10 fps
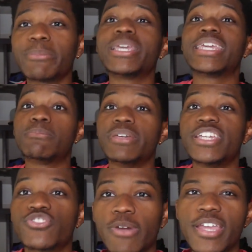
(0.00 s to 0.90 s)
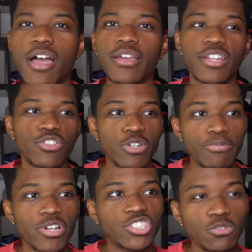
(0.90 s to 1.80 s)
I mean, he beat Trae Young in a
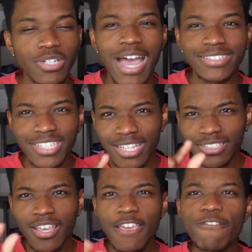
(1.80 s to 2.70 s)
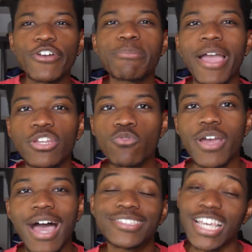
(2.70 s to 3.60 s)
three-point shooting contest, very minute
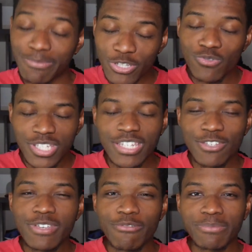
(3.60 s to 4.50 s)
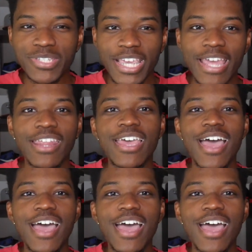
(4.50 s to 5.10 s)
contest, but you see, you get what I'm saying.